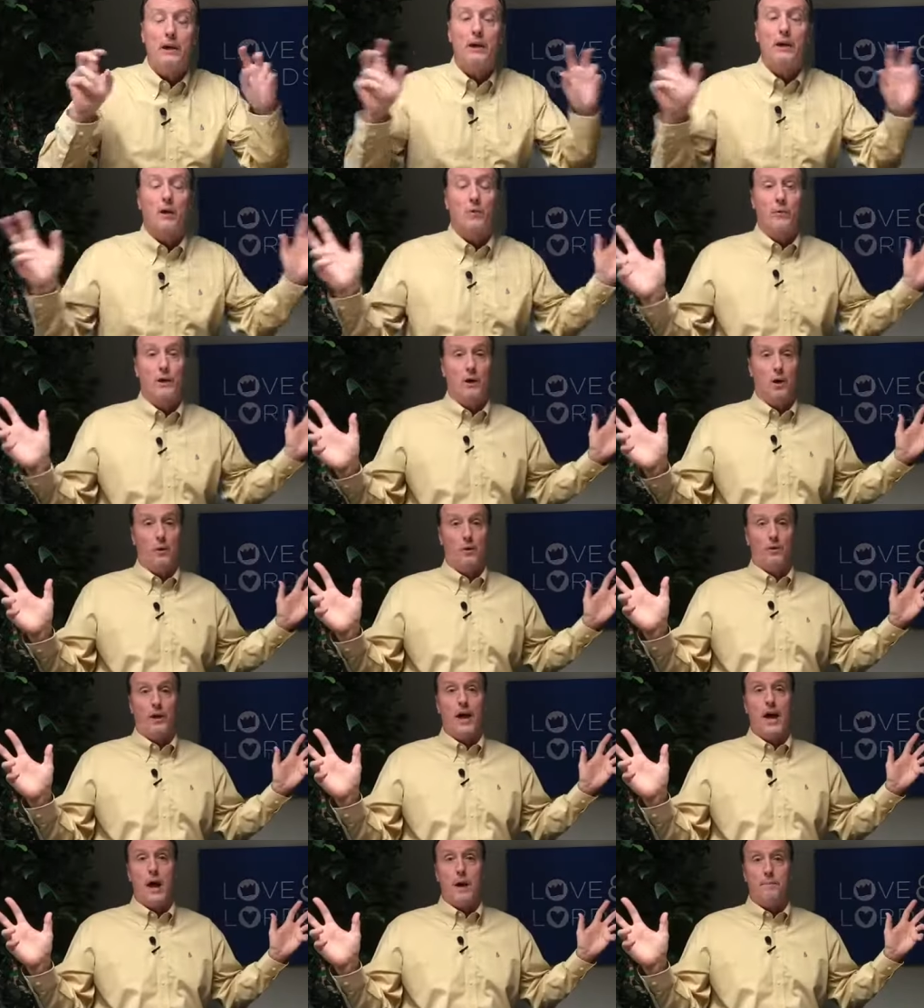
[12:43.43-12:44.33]
Here we go with
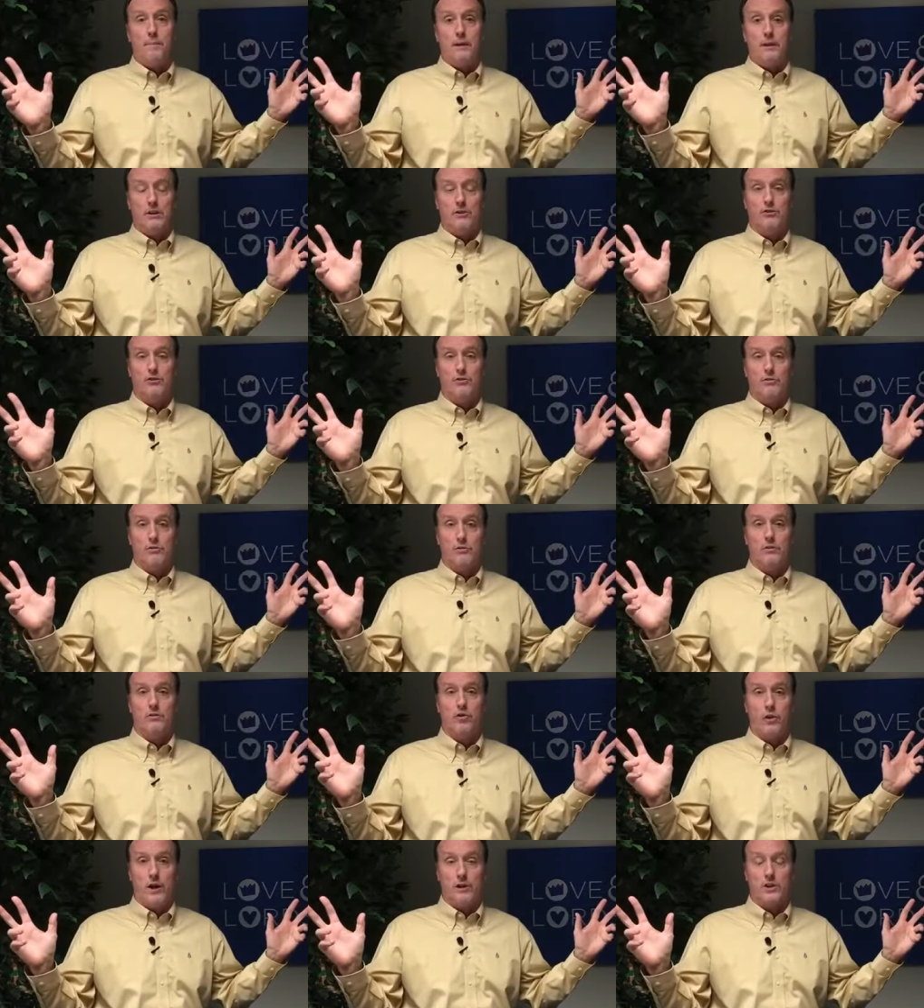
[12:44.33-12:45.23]
the happiness
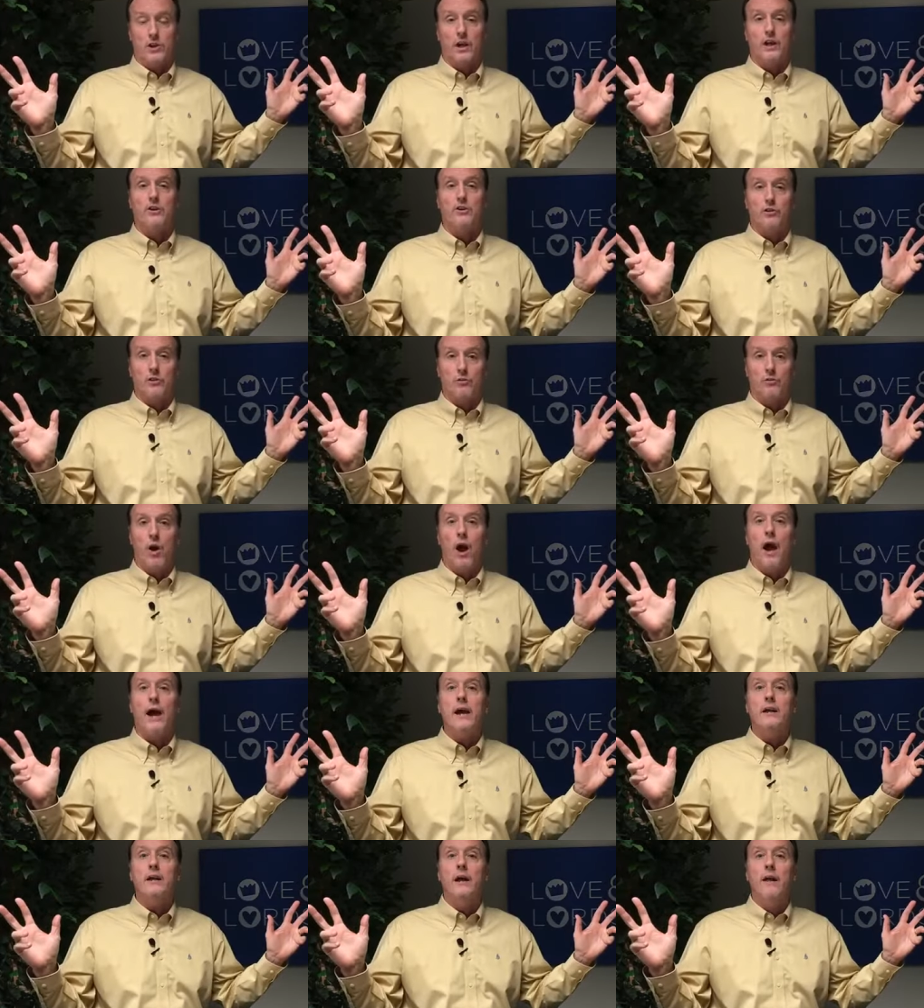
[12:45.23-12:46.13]
translation,
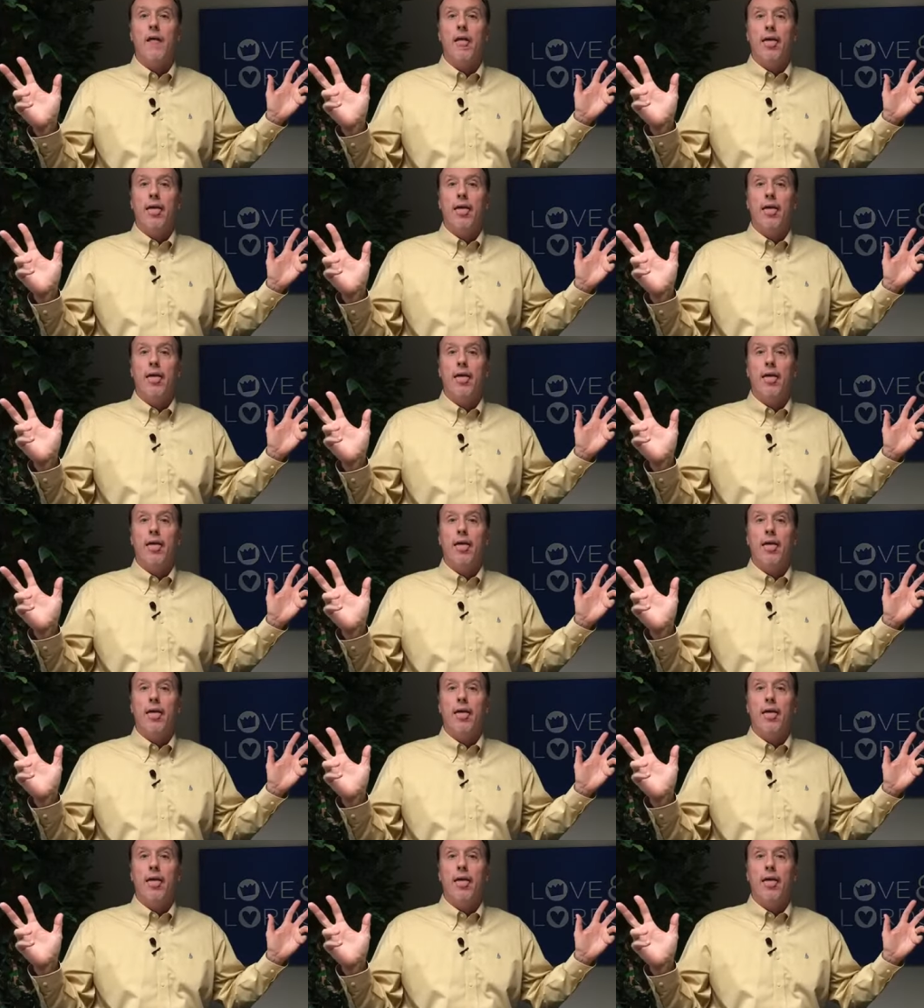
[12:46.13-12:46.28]
right?